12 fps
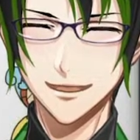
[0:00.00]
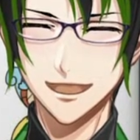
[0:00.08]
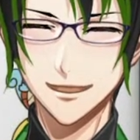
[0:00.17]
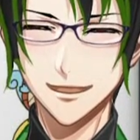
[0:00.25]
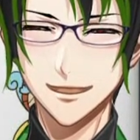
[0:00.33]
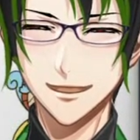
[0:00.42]

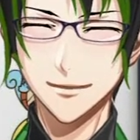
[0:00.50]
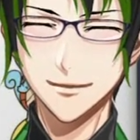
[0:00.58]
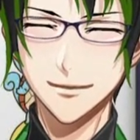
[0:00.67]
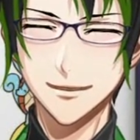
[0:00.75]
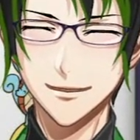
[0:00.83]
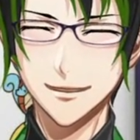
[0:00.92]
I do
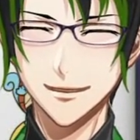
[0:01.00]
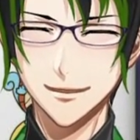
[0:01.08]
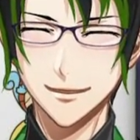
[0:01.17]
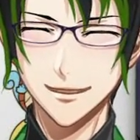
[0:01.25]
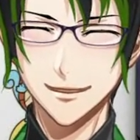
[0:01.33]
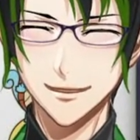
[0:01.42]
watch their
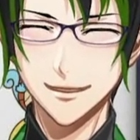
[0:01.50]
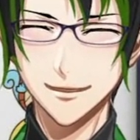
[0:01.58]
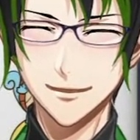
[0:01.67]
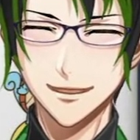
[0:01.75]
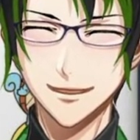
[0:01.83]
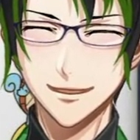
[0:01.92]
things,
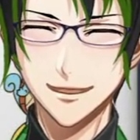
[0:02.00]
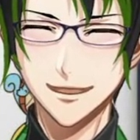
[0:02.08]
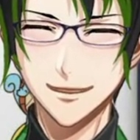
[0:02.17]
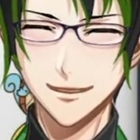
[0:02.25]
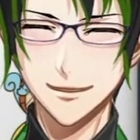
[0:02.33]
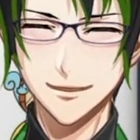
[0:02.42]
but it's like
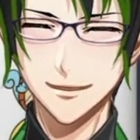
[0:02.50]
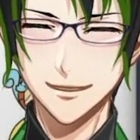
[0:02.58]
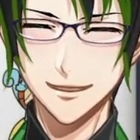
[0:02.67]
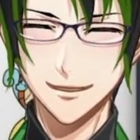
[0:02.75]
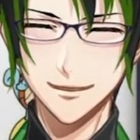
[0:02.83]
a surprise for